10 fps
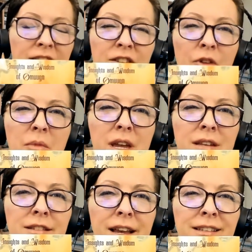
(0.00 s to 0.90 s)
This is from the
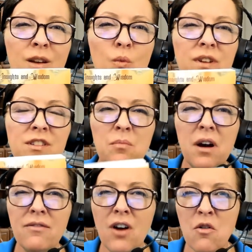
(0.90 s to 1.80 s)
Insights and Wisdom
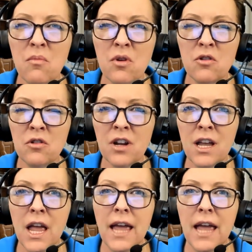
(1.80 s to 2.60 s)
of Omuugn,